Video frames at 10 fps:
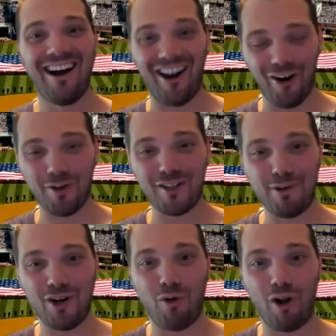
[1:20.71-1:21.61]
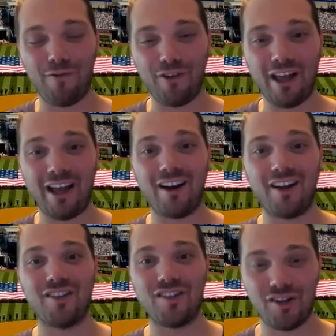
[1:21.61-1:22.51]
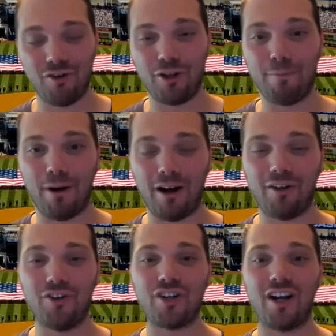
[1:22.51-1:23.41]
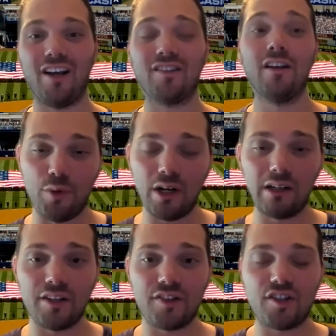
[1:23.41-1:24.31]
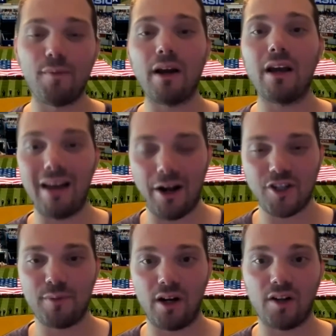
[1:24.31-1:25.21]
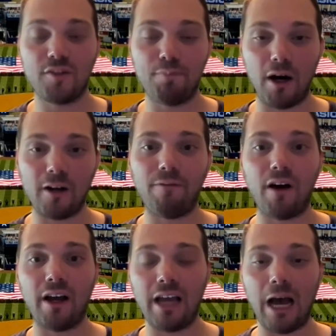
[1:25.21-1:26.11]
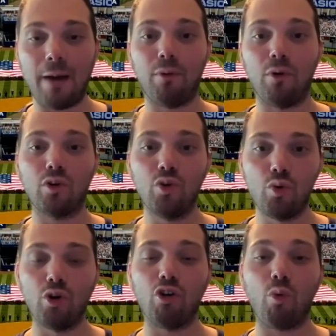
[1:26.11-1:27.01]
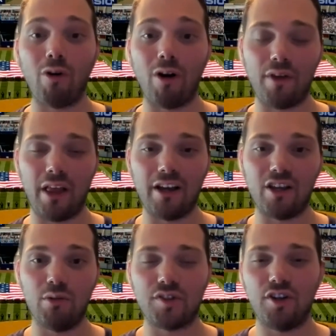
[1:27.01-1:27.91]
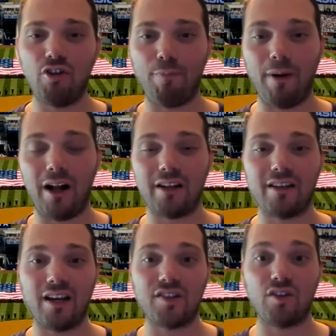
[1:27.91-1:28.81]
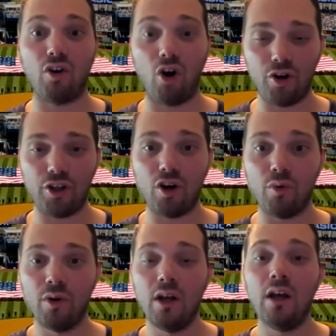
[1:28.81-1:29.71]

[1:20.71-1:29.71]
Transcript: I know it's been a while for that, and I sincerely apologize. If you didn't listen to my announcement on Spotify, Apple, Google, or wherever the heck you listen to your podcasts on audio,